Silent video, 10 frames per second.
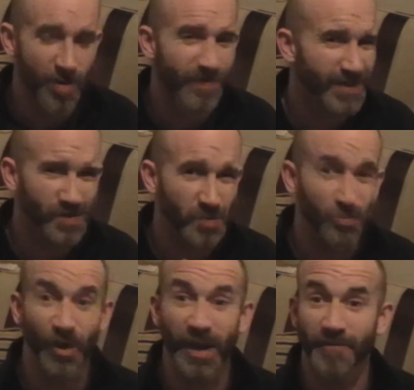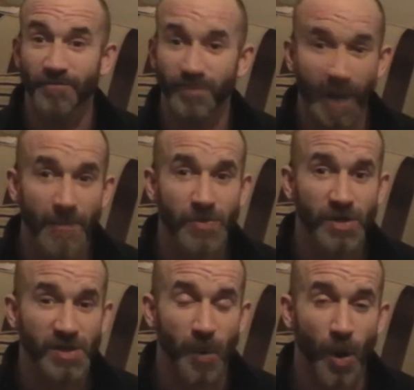this was brilliant, absolutely
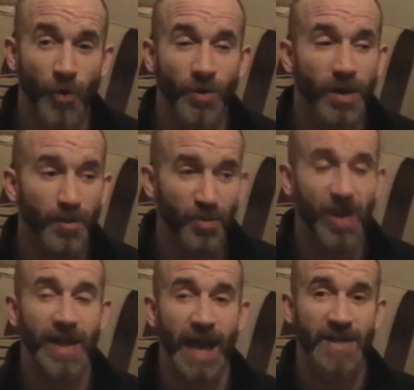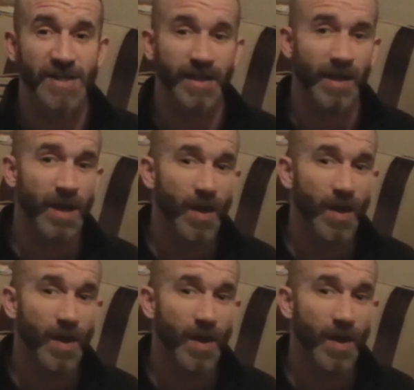spot on, brilliant acting,